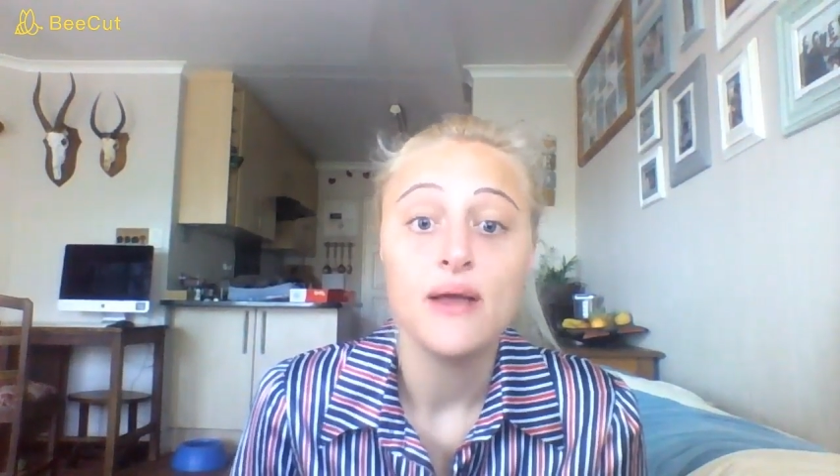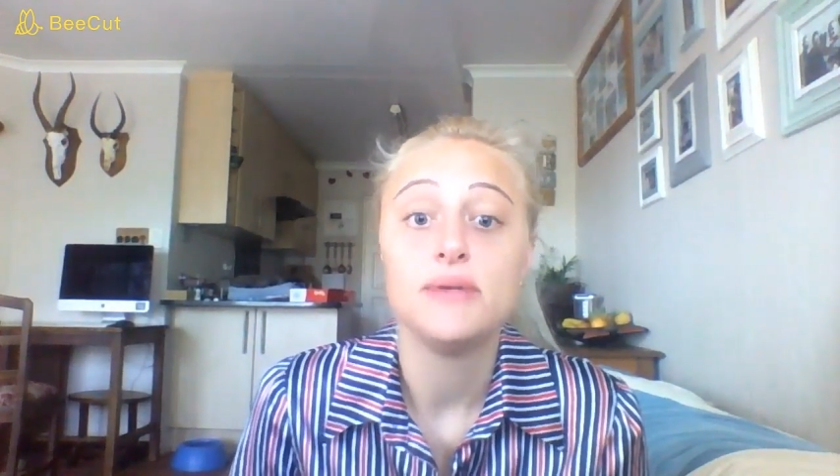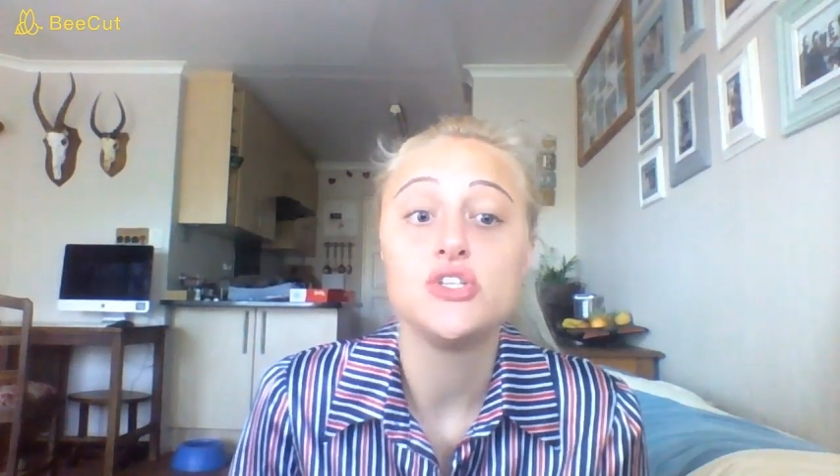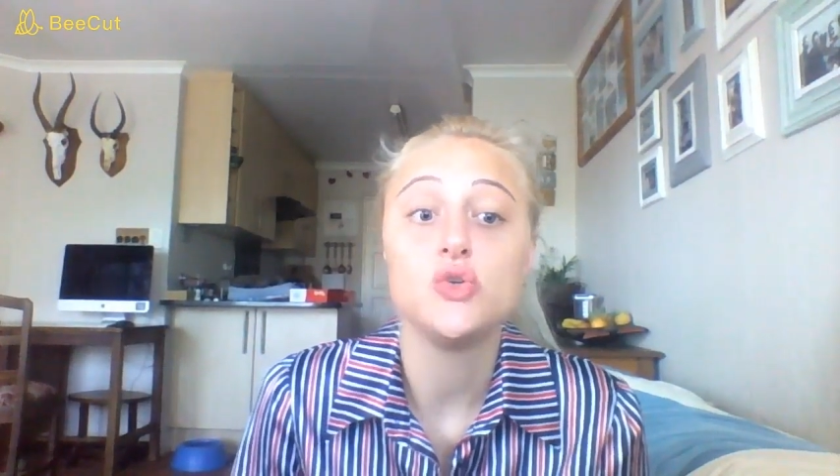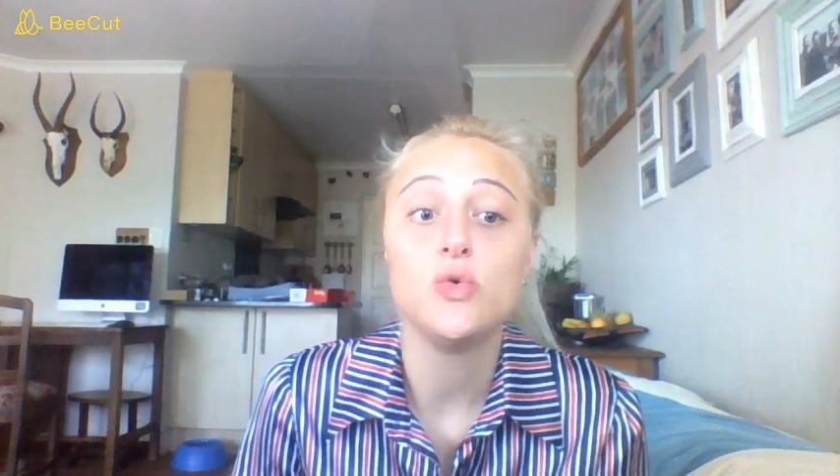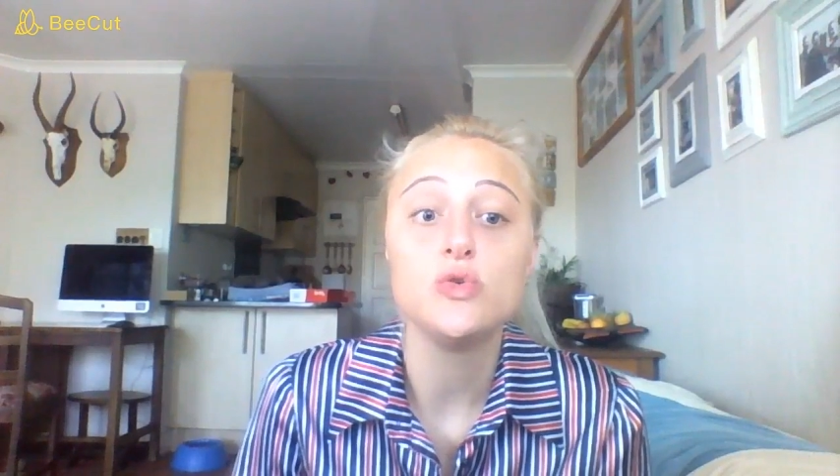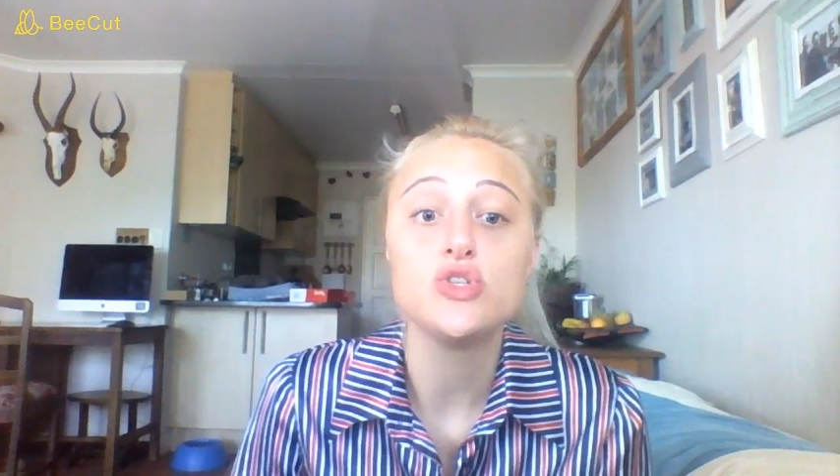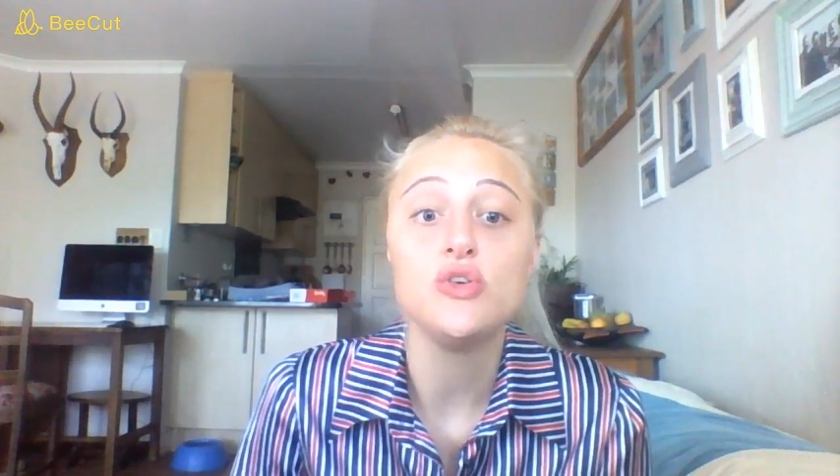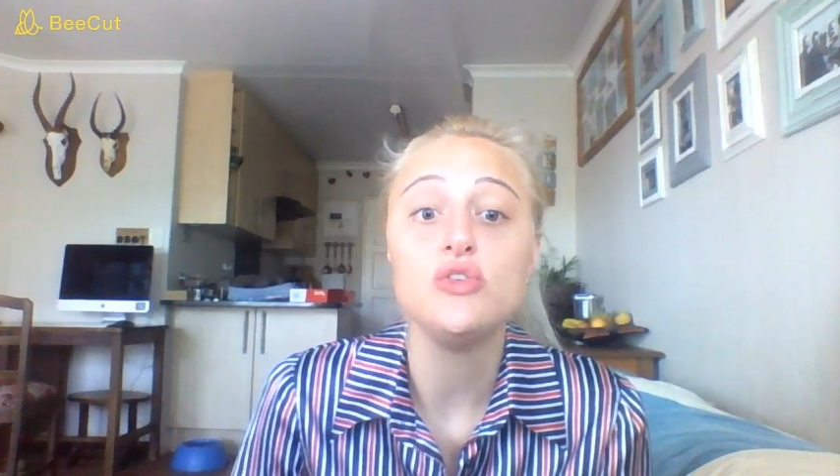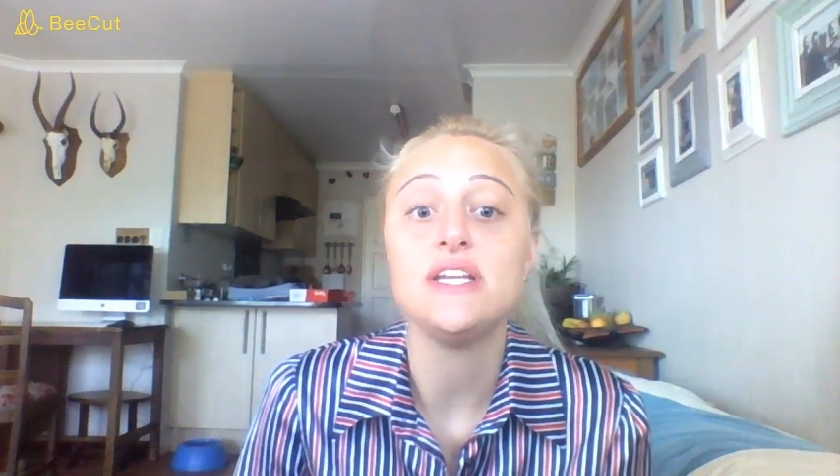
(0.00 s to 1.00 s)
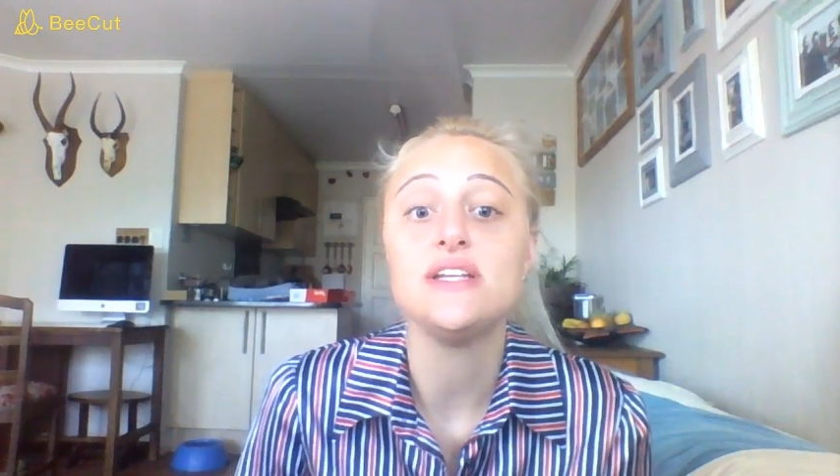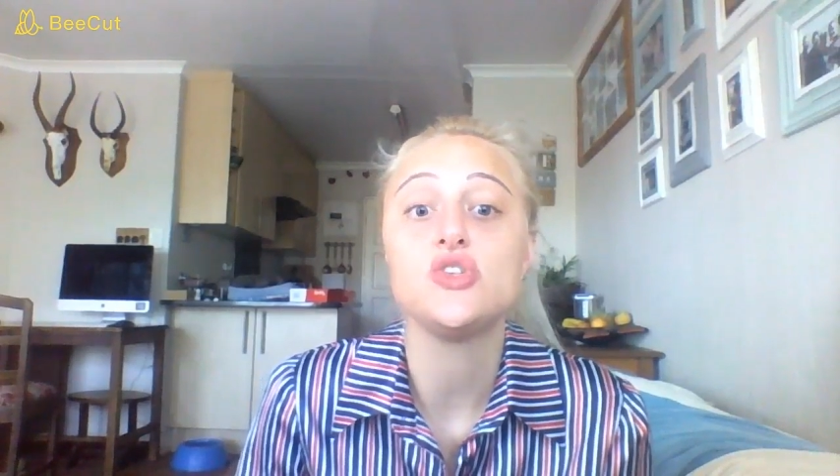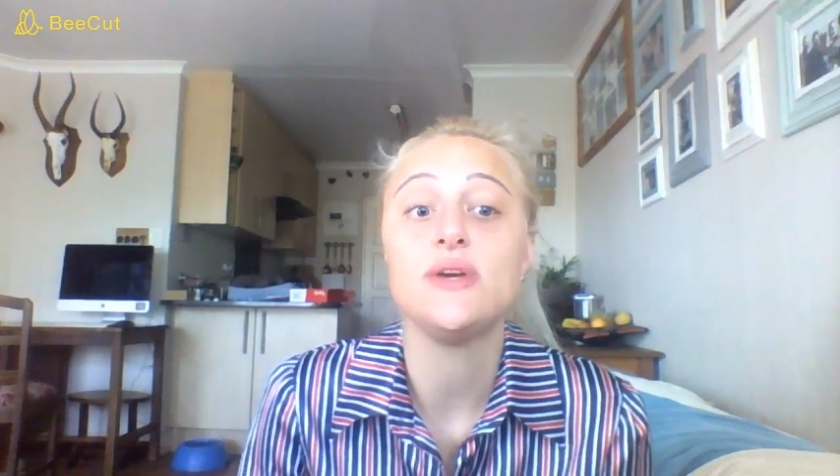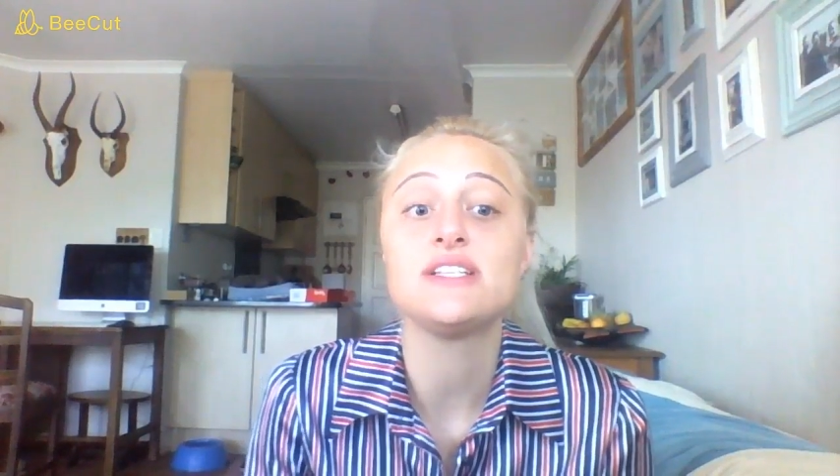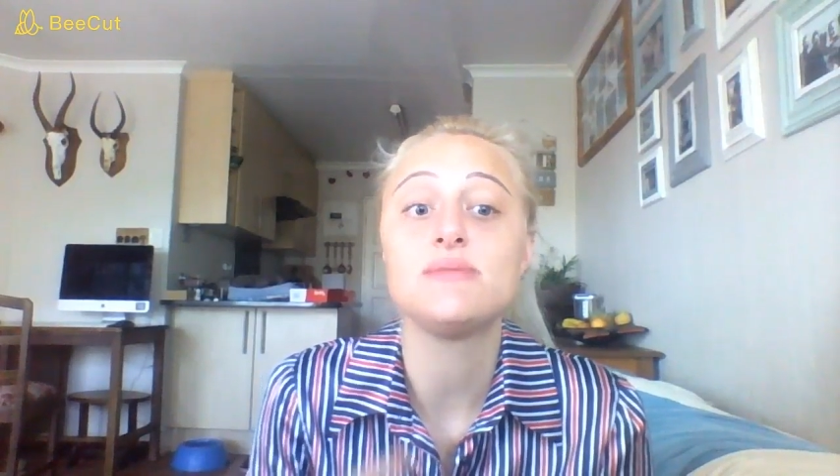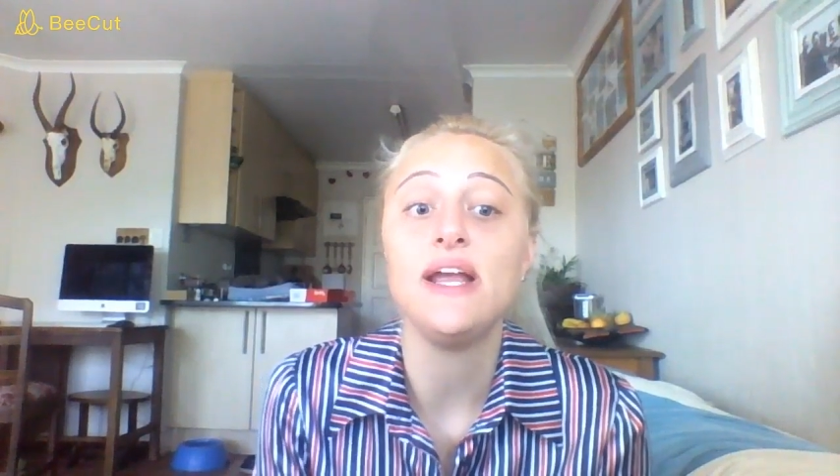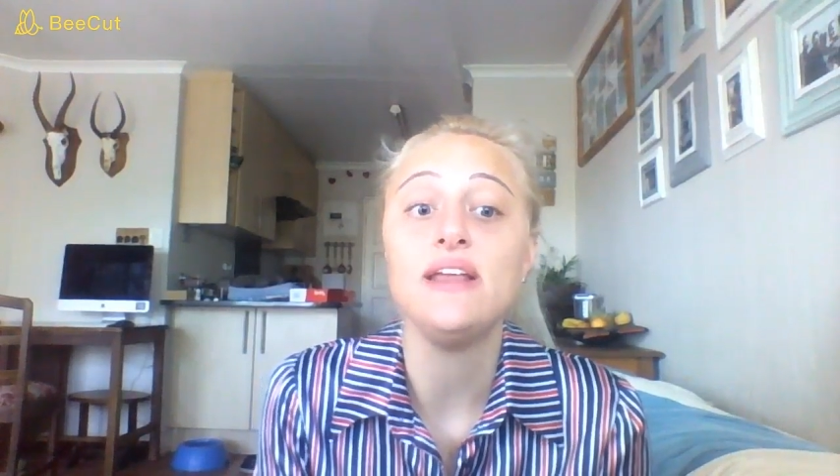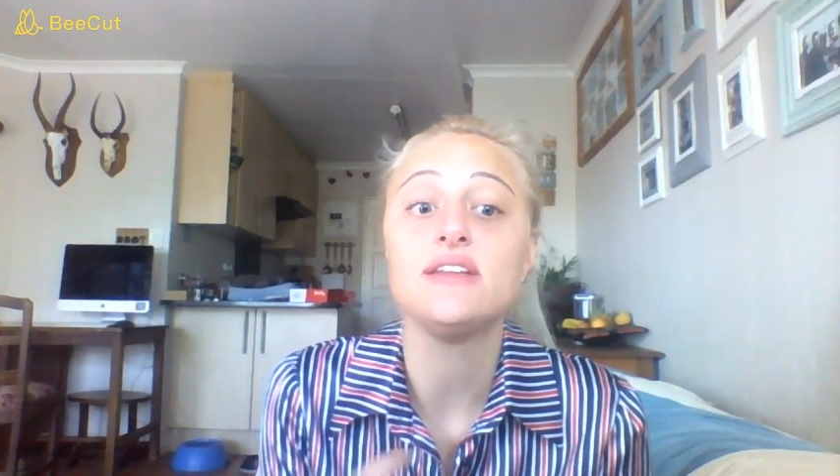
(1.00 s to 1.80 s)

But you also need to explain